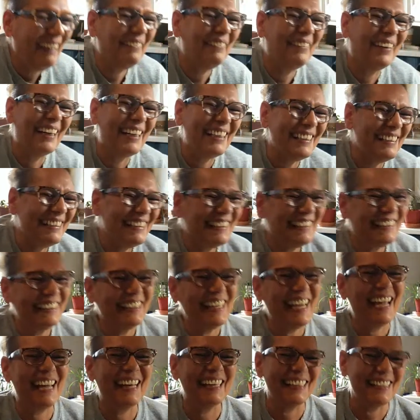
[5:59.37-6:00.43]
what,
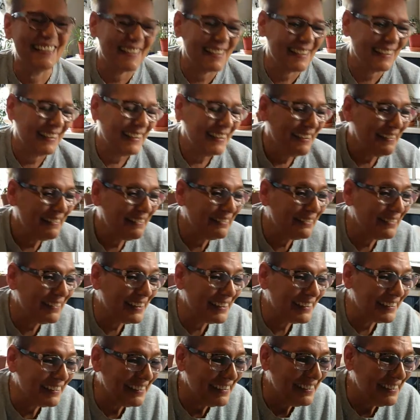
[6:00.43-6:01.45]
Gladys? What are